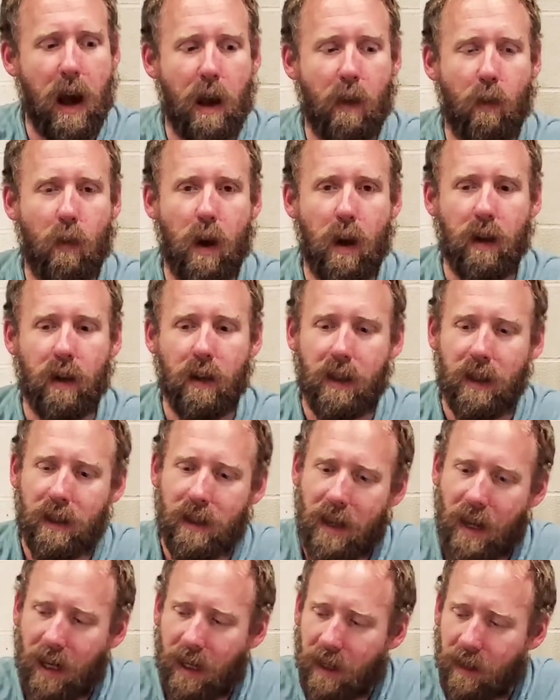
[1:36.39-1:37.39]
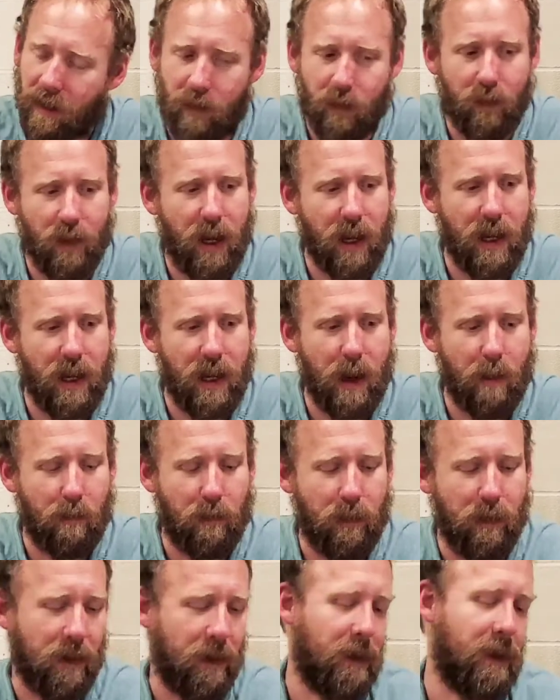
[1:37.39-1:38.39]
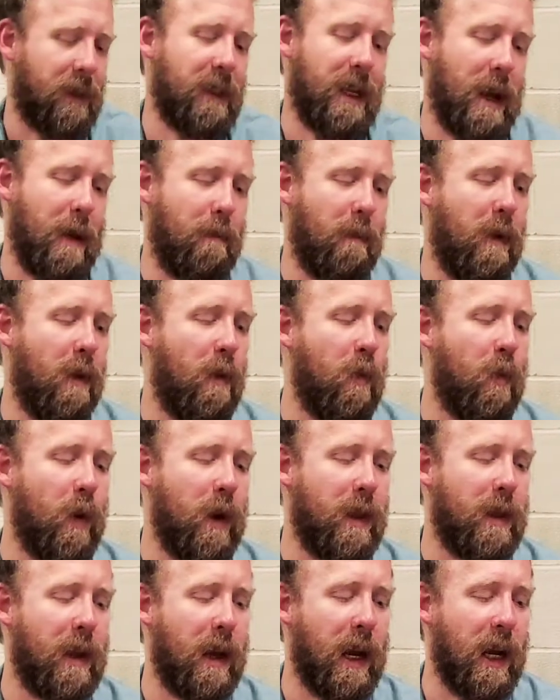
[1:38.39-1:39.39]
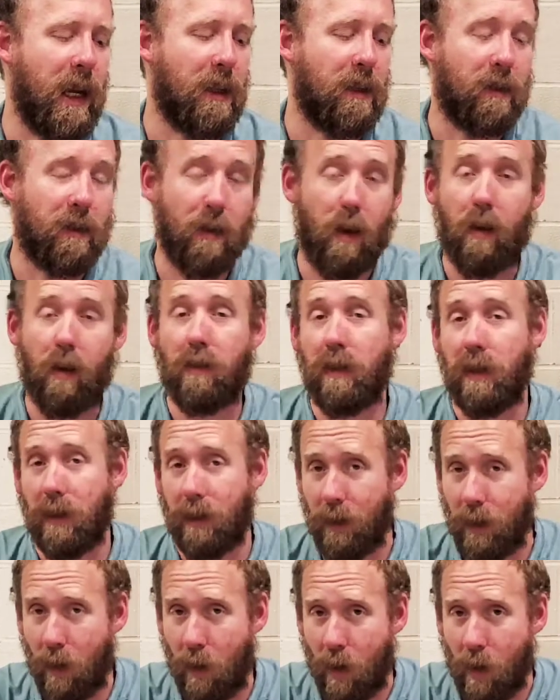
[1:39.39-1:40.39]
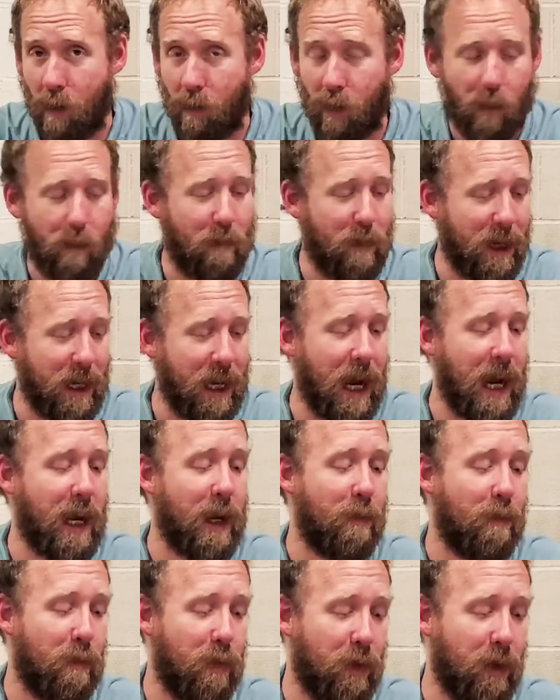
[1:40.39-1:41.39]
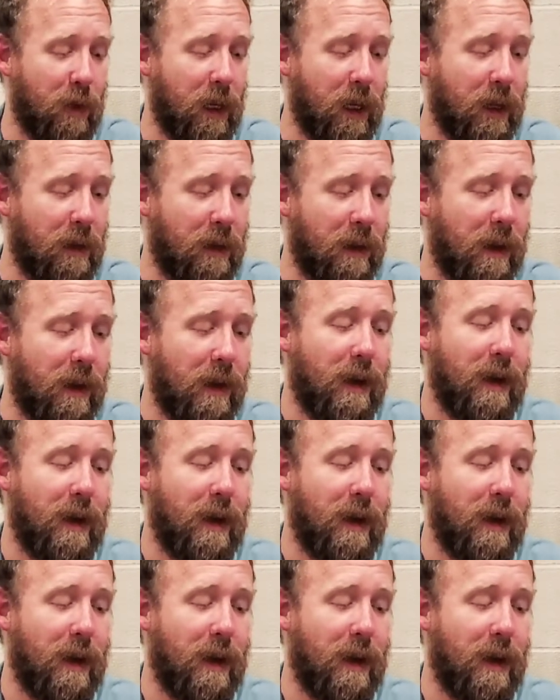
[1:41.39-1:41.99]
I wanted to take it to that next step with a salted caramel banana pudding